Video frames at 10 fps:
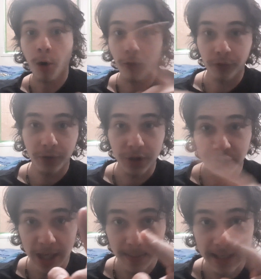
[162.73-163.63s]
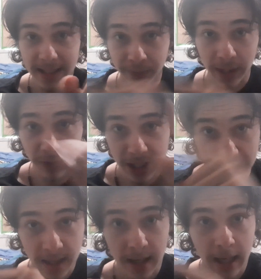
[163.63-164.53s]
off the shape keys of another
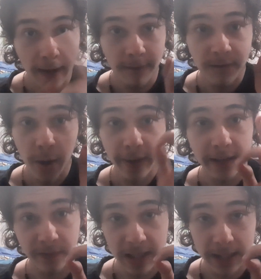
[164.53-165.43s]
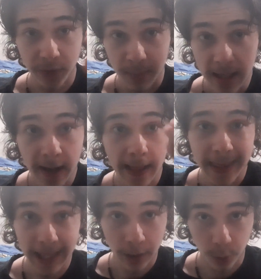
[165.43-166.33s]
key. Very convenient for me.
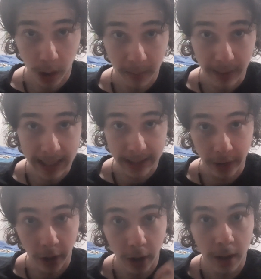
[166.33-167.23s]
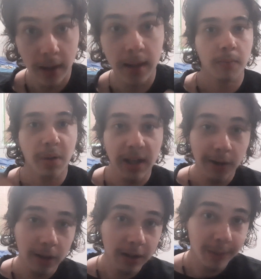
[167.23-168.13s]
Thank you, Blender. But I
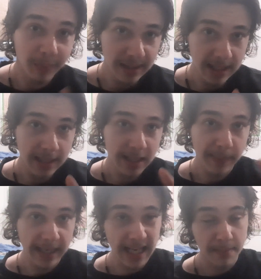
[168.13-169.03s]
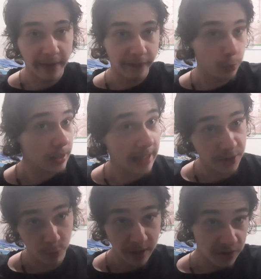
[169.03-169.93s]
got a little busy here, spending about 3
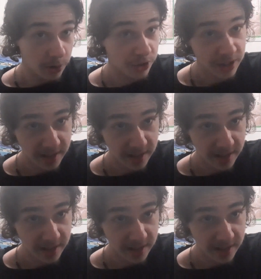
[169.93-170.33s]
days researching.